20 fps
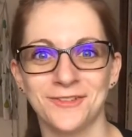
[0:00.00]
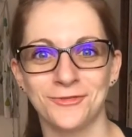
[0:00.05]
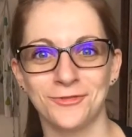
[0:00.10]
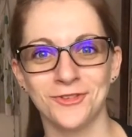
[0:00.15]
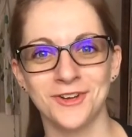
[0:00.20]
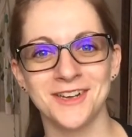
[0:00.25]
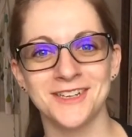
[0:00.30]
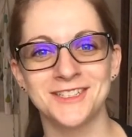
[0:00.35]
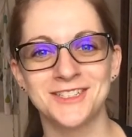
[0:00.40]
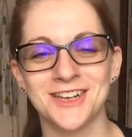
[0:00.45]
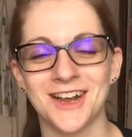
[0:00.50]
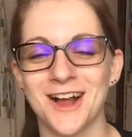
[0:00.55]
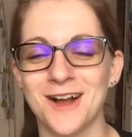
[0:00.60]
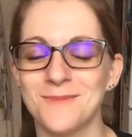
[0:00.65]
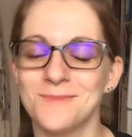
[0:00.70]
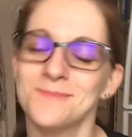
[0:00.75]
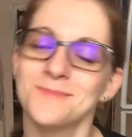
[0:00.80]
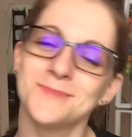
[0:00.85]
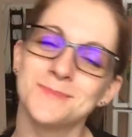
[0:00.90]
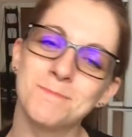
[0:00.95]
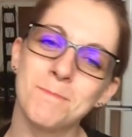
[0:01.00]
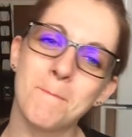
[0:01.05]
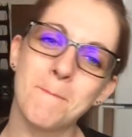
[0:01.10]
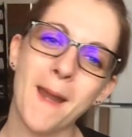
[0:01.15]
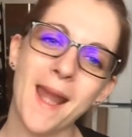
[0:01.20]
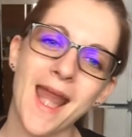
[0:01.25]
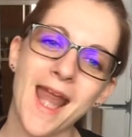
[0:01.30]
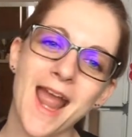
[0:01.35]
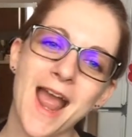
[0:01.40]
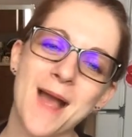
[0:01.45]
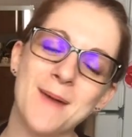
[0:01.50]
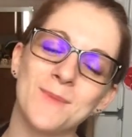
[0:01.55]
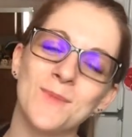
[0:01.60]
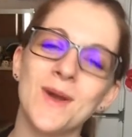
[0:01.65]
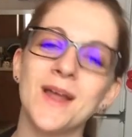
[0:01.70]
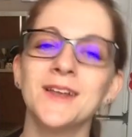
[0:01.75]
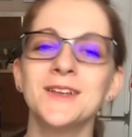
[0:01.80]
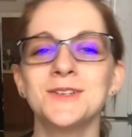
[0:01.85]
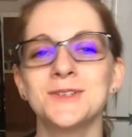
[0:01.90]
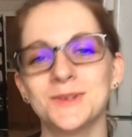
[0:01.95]
the free jump. Bam,
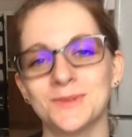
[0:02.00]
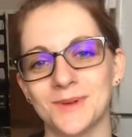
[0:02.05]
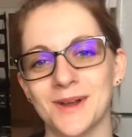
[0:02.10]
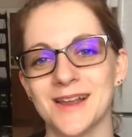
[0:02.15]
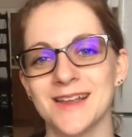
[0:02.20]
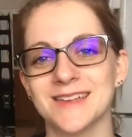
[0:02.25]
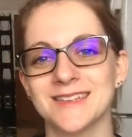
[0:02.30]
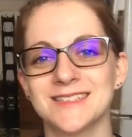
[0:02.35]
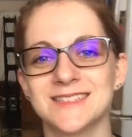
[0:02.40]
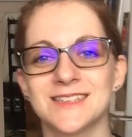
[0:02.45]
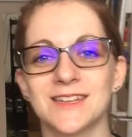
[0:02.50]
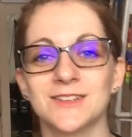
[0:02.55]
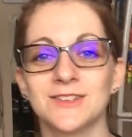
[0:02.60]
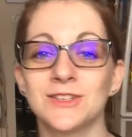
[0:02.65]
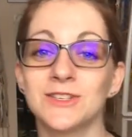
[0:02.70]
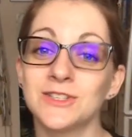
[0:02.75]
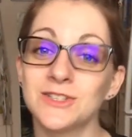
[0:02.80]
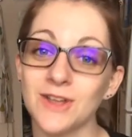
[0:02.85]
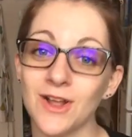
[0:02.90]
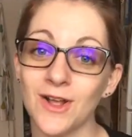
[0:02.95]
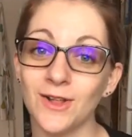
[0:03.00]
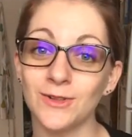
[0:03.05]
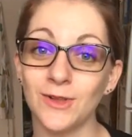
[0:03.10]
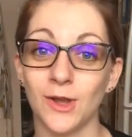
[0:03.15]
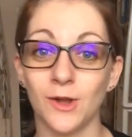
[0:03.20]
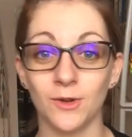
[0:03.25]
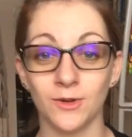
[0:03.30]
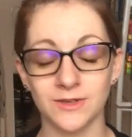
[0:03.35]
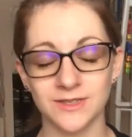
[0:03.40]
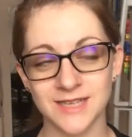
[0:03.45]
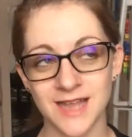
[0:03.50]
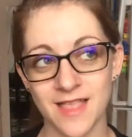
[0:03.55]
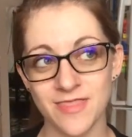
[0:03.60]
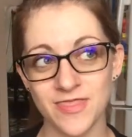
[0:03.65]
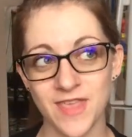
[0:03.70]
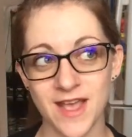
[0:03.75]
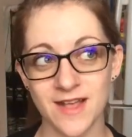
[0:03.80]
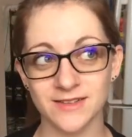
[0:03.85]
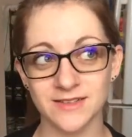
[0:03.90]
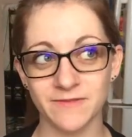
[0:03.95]
went twice. Solo,
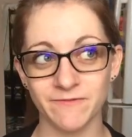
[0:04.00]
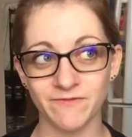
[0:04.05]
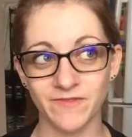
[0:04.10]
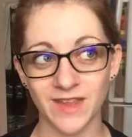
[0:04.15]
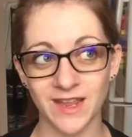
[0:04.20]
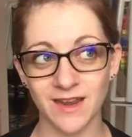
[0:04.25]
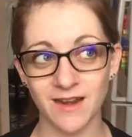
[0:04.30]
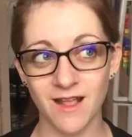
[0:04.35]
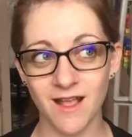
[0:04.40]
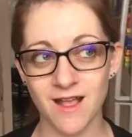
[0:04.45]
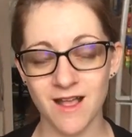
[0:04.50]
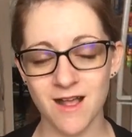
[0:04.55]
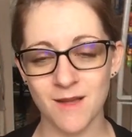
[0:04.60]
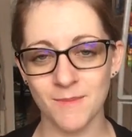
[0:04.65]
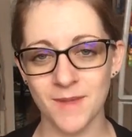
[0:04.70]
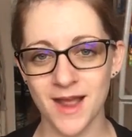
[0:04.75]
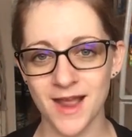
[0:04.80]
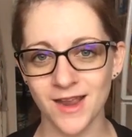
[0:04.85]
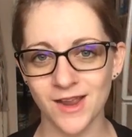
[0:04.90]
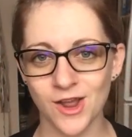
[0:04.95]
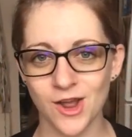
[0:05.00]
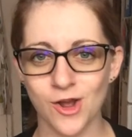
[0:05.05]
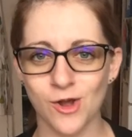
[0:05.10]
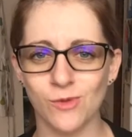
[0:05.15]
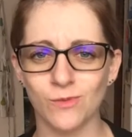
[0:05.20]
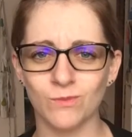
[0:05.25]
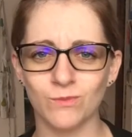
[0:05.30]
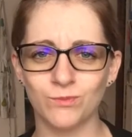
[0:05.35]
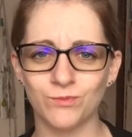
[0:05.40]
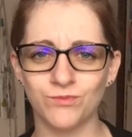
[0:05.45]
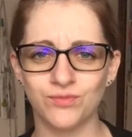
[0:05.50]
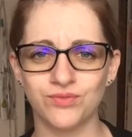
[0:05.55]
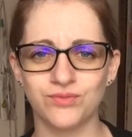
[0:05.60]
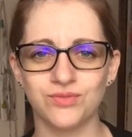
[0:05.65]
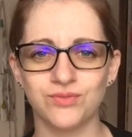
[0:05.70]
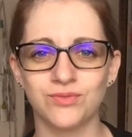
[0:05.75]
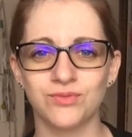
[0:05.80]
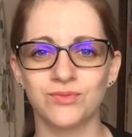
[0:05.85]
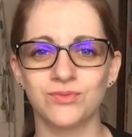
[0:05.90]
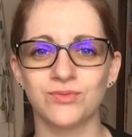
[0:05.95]
10,000 feet on my own.
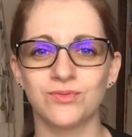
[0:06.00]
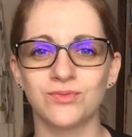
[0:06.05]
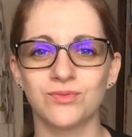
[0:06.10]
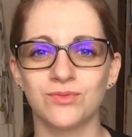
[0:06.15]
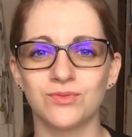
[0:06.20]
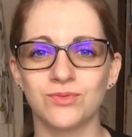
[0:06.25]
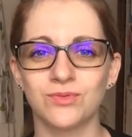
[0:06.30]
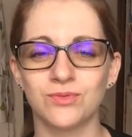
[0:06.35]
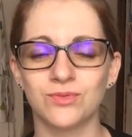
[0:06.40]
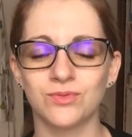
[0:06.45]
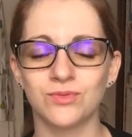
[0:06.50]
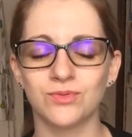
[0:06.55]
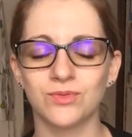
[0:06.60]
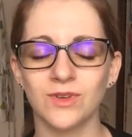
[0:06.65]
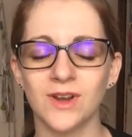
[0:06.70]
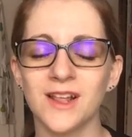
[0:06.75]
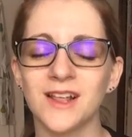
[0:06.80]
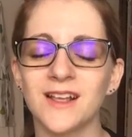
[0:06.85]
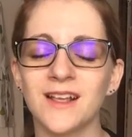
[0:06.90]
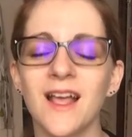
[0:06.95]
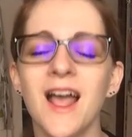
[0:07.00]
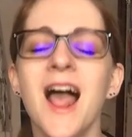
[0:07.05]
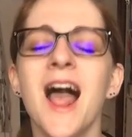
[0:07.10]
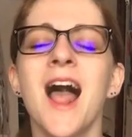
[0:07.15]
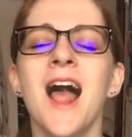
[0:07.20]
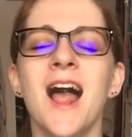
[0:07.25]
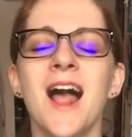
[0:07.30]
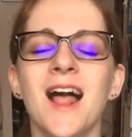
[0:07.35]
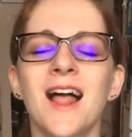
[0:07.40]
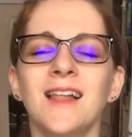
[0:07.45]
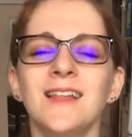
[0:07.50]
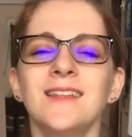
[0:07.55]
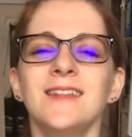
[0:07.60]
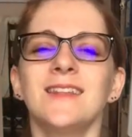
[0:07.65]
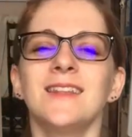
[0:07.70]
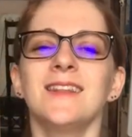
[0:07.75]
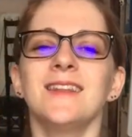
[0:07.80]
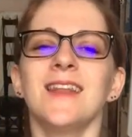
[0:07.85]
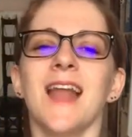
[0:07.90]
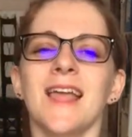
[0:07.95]

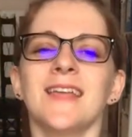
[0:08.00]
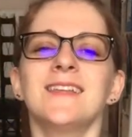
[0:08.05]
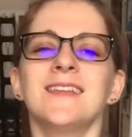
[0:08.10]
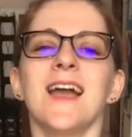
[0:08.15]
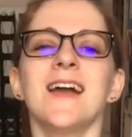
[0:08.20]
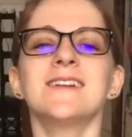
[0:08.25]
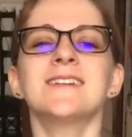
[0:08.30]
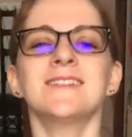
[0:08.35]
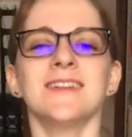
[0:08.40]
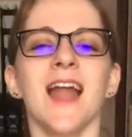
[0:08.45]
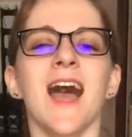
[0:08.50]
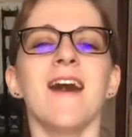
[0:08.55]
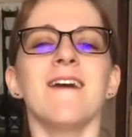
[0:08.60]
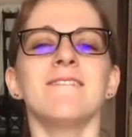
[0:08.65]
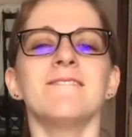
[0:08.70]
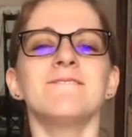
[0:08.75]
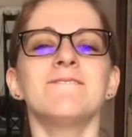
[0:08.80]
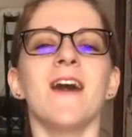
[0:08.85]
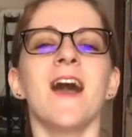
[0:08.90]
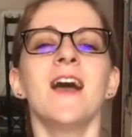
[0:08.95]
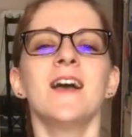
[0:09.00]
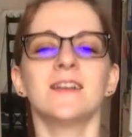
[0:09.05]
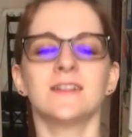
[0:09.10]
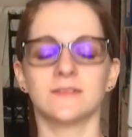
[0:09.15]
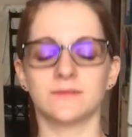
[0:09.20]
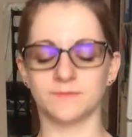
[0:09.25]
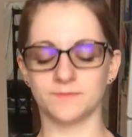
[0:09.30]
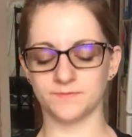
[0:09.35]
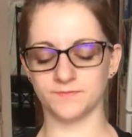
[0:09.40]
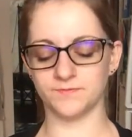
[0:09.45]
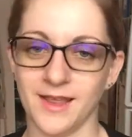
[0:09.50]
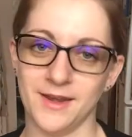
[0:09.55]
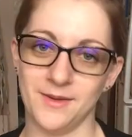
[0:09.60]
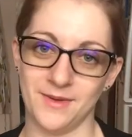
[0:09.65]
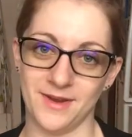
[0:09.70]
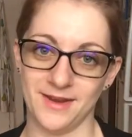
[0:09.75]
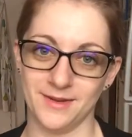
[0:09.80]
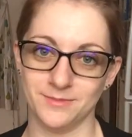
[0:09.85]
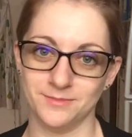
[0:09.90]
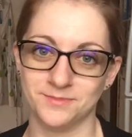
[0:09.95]
Like a glove.
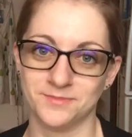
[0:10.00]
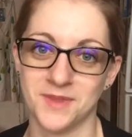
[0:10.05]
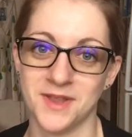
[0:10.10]
Anyway.